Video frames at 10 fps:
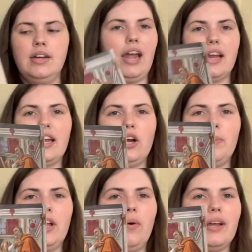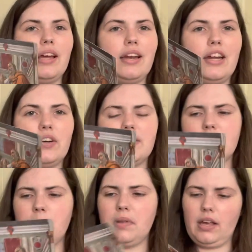And here we go again. Here is
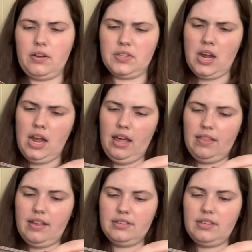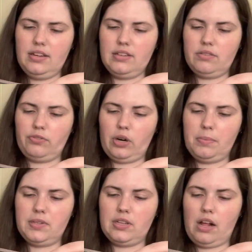something else. This is from
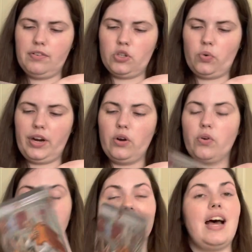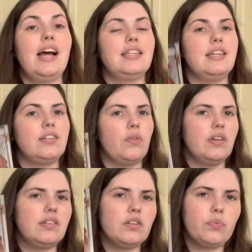Salvatore and Ognissanti. So
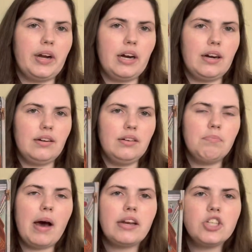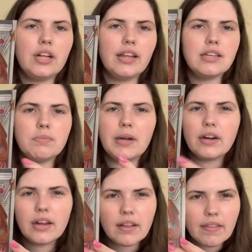this is where Botticelli is
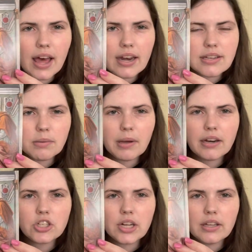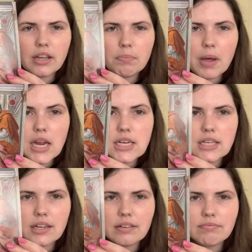buried, and that is a Botticelli
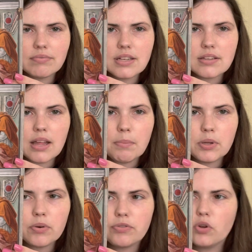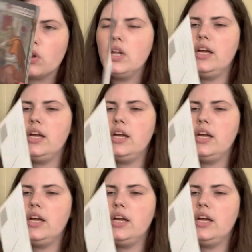painting. Isn't that beautiful?